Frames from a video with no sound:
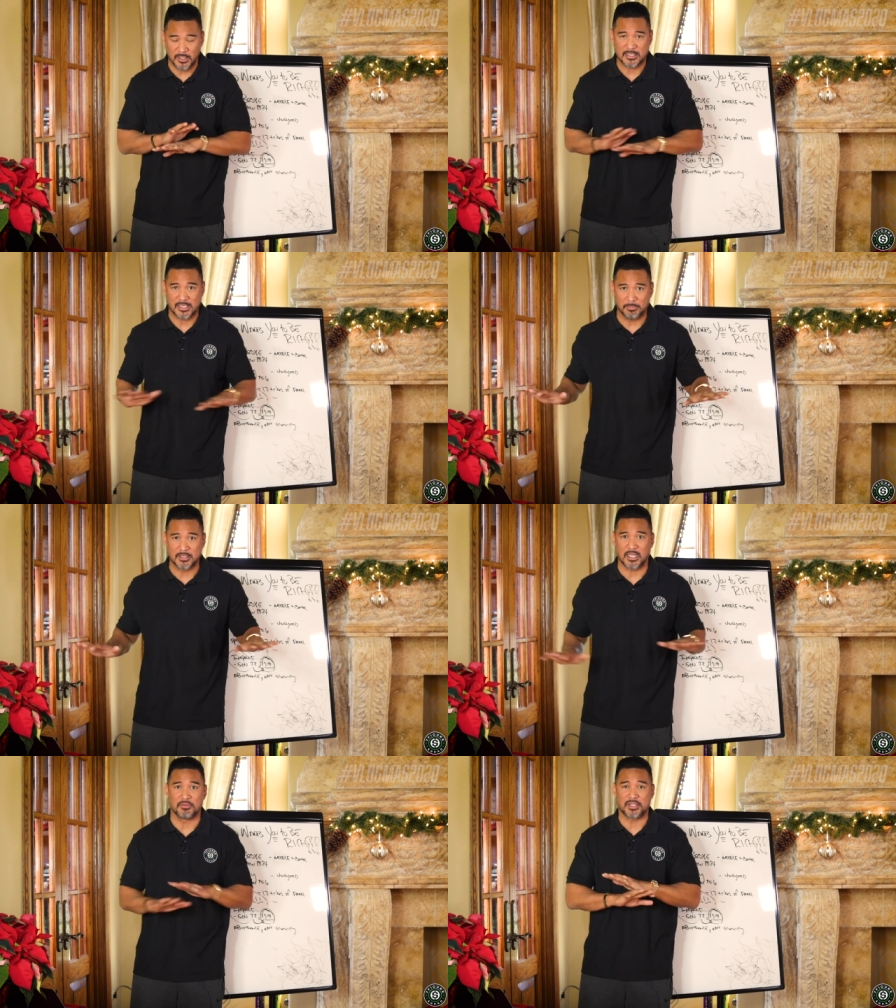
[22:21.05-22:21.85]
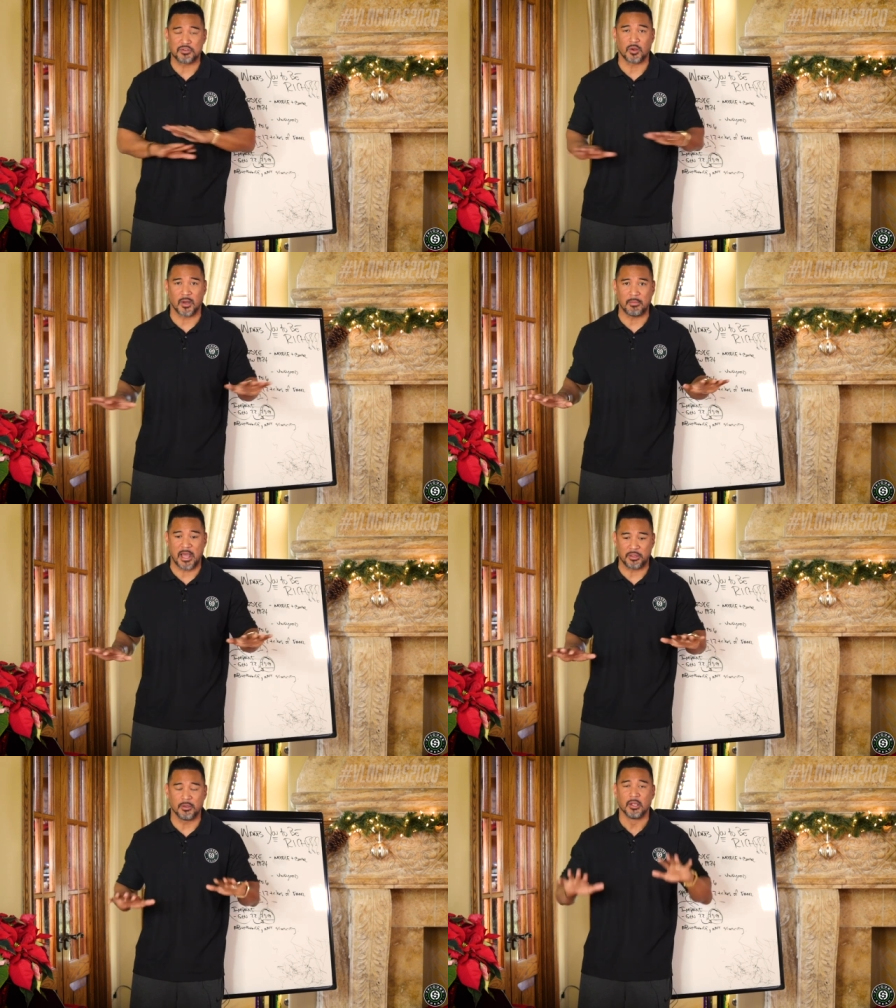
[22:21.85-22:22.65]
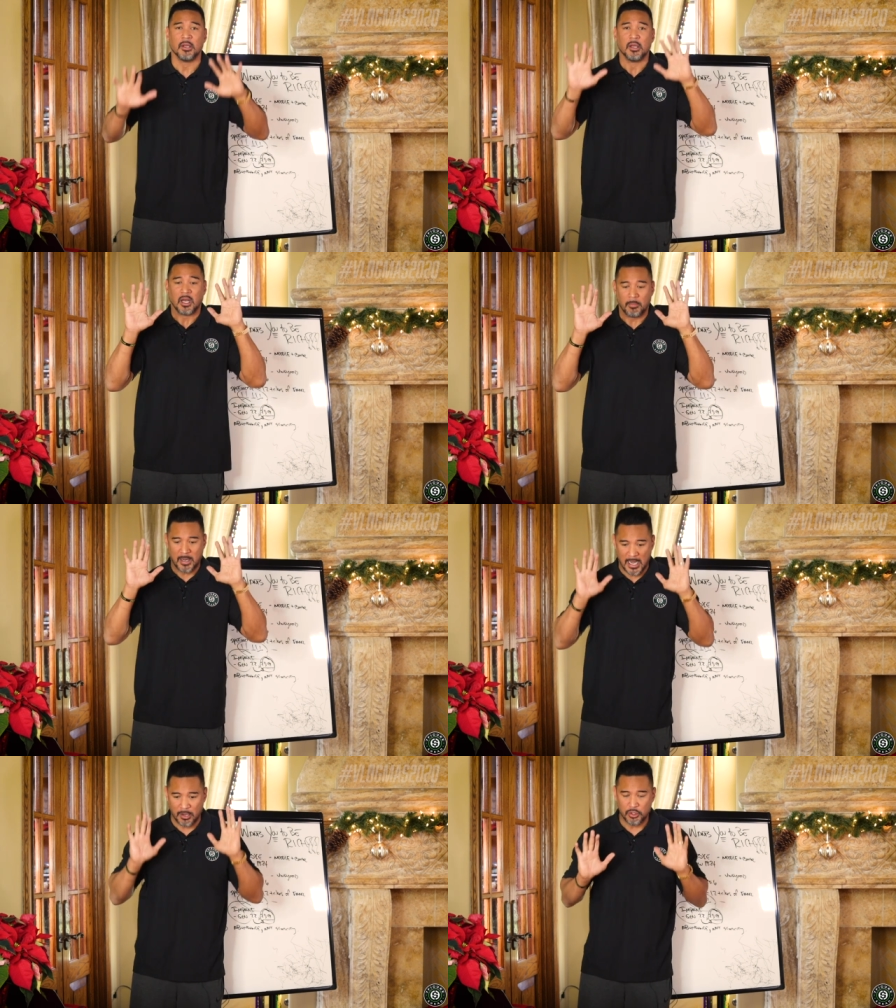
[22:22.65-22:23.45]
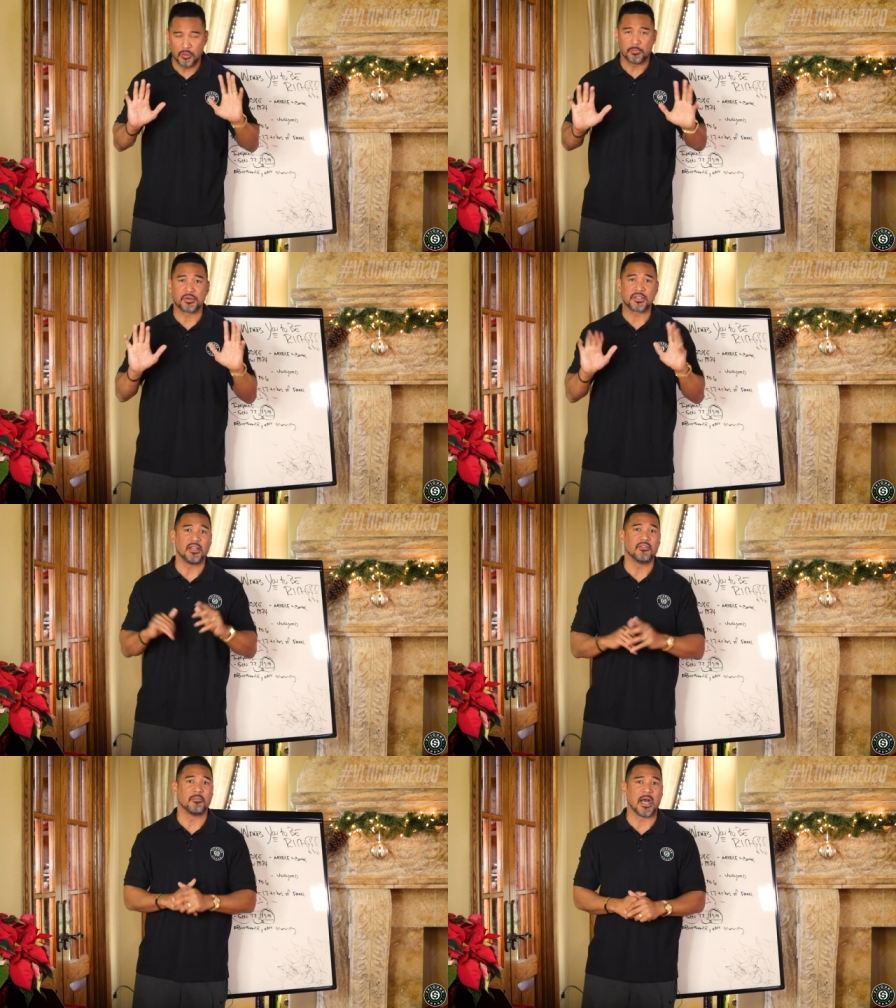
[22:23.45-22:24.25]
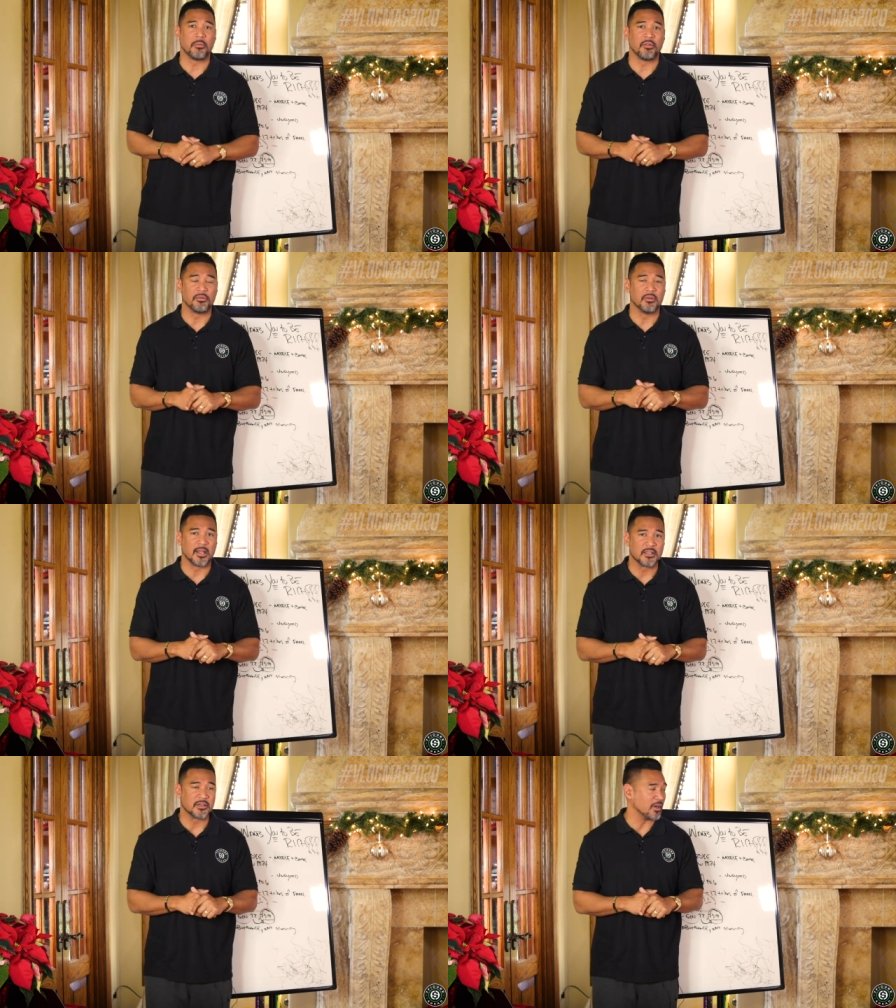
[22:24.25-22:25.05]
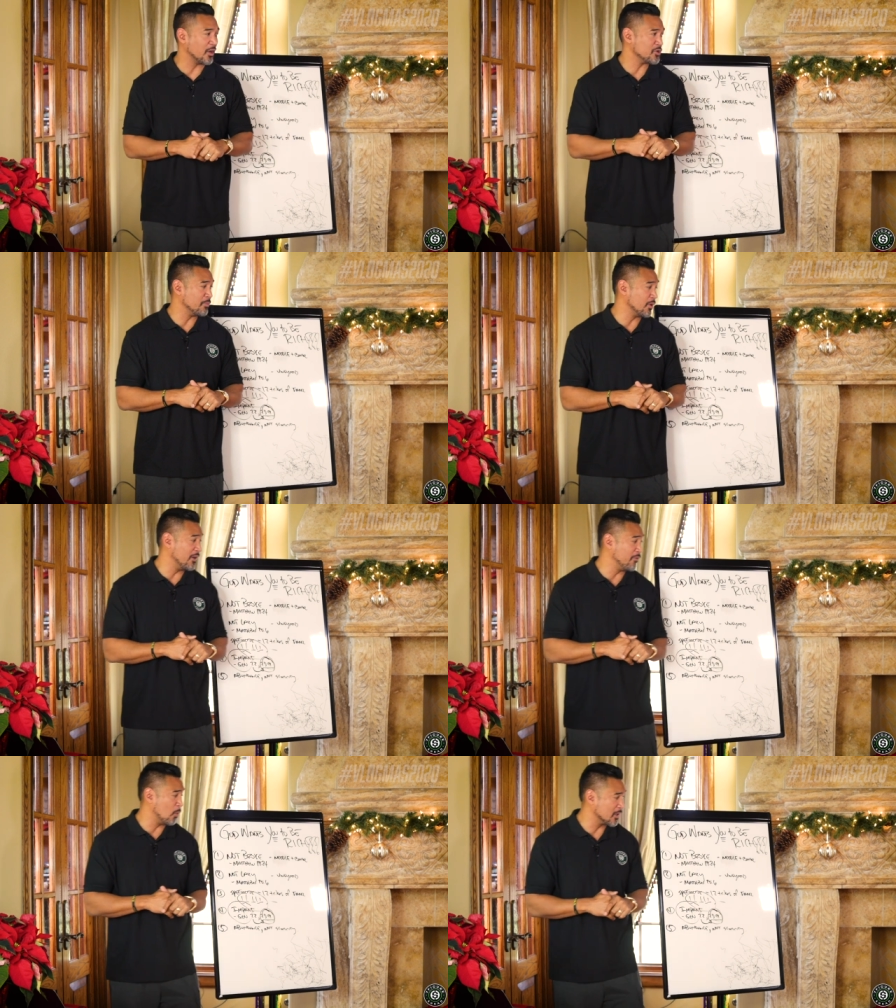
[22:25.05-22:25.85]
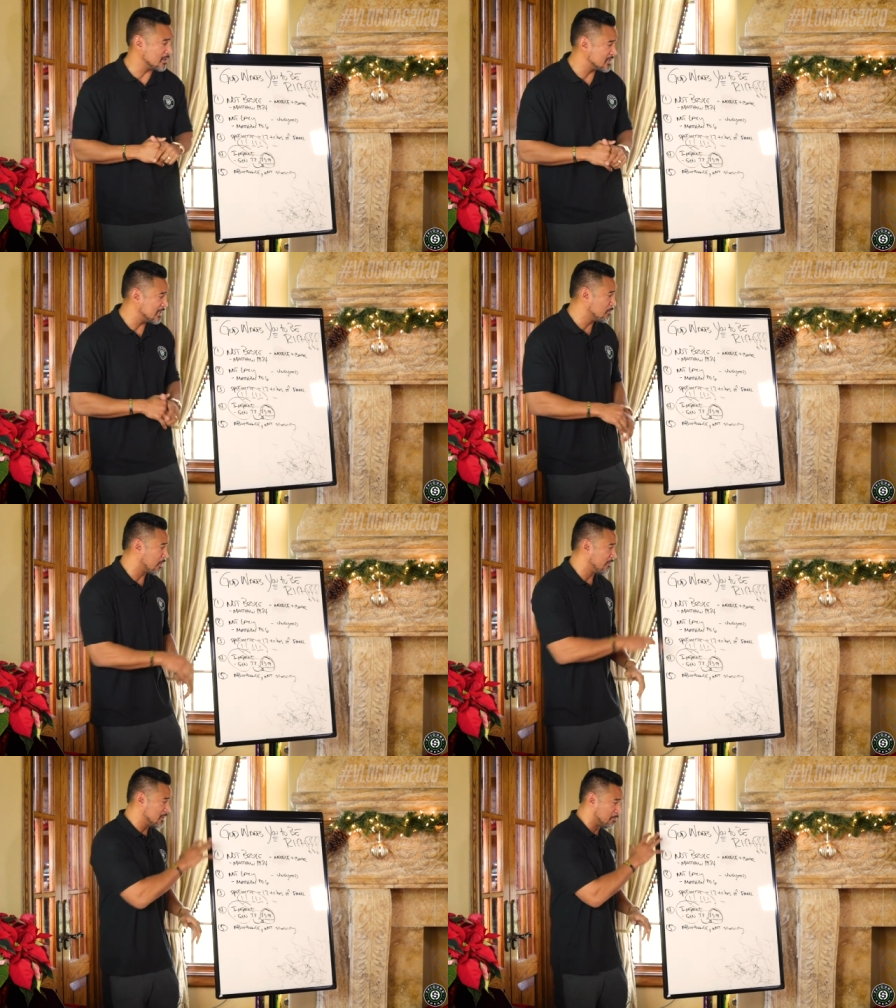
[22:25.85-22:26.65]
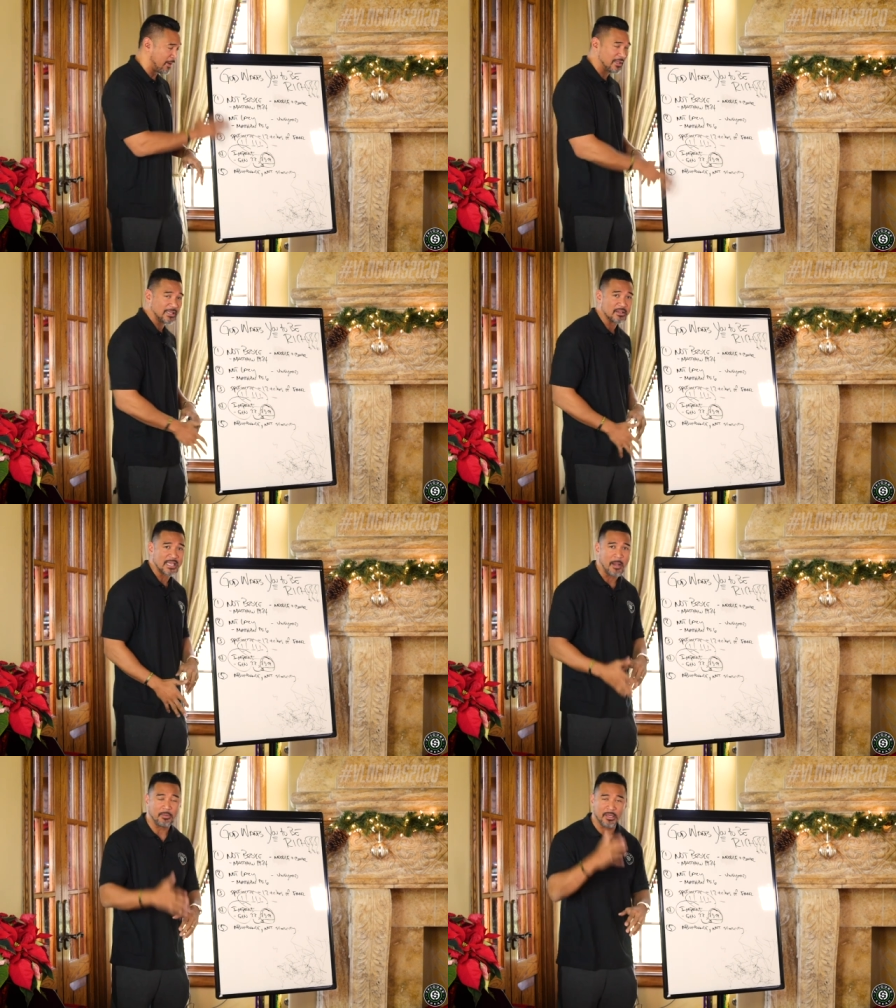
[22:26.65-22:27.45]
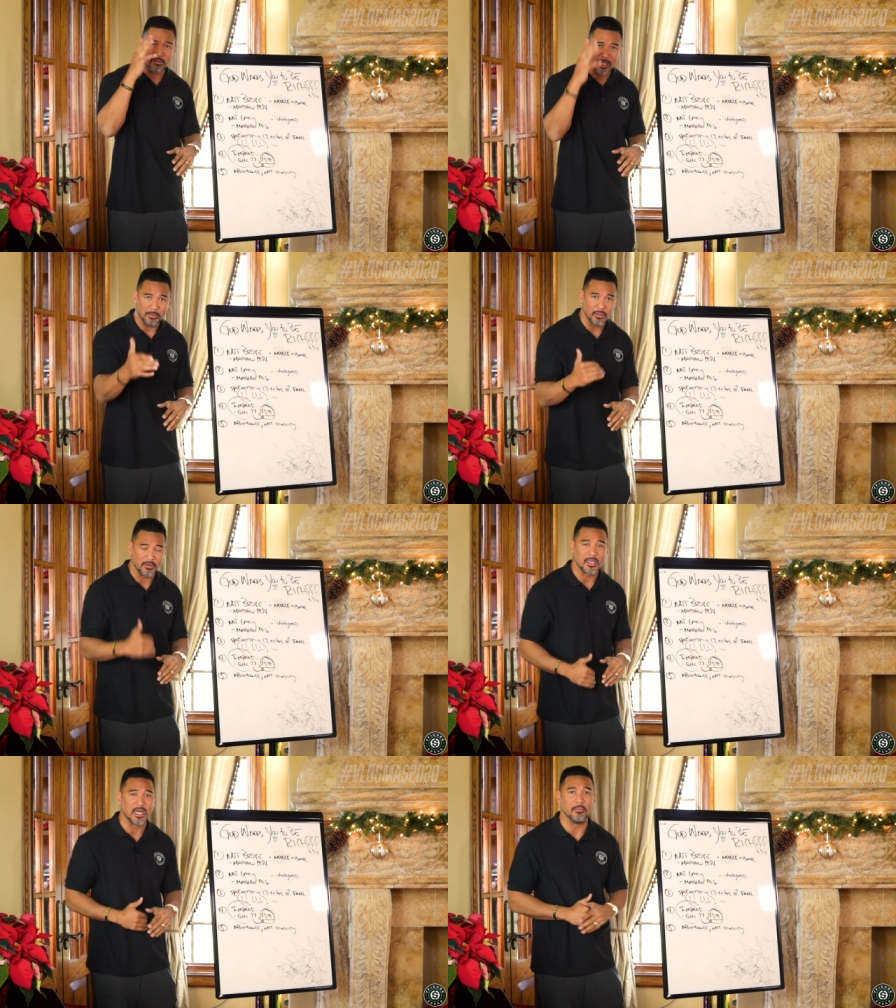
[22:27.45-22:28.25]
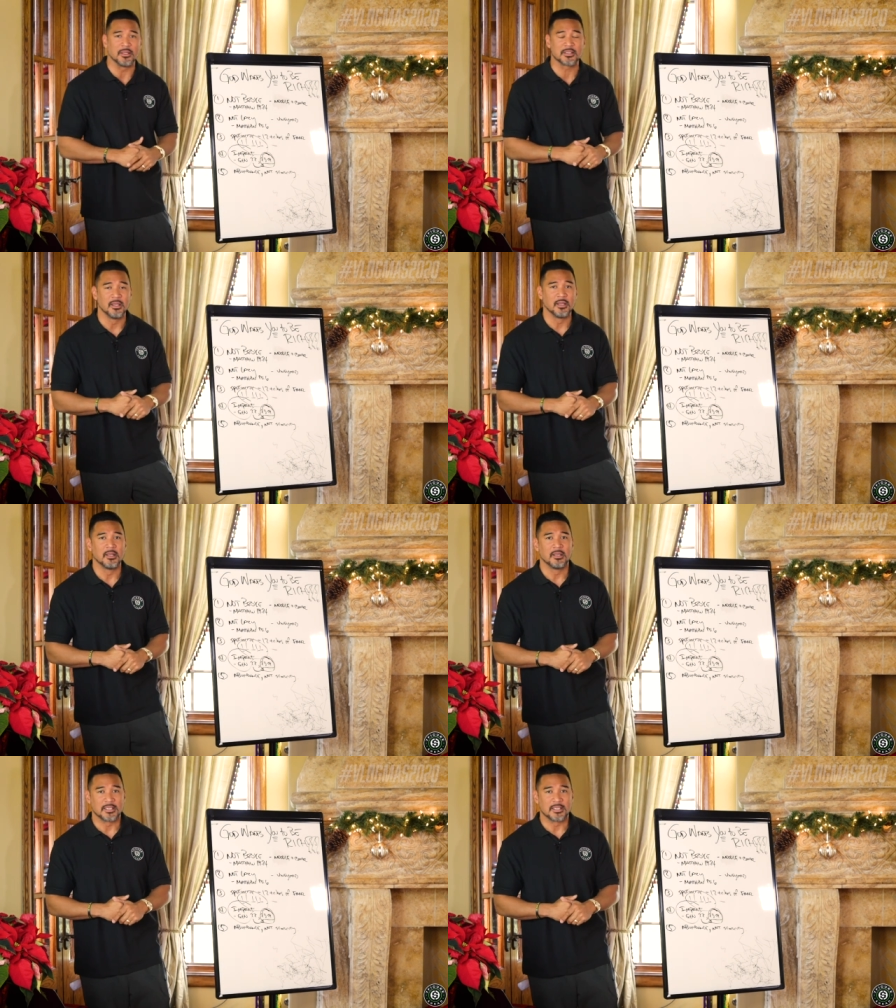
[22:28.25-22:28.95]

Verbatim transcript: Please keep this conversation going, Matthew, about how you perceive the Bible through the lens of an entrepreneur. If you want to see more of these breakdowns happening, let me know in the comments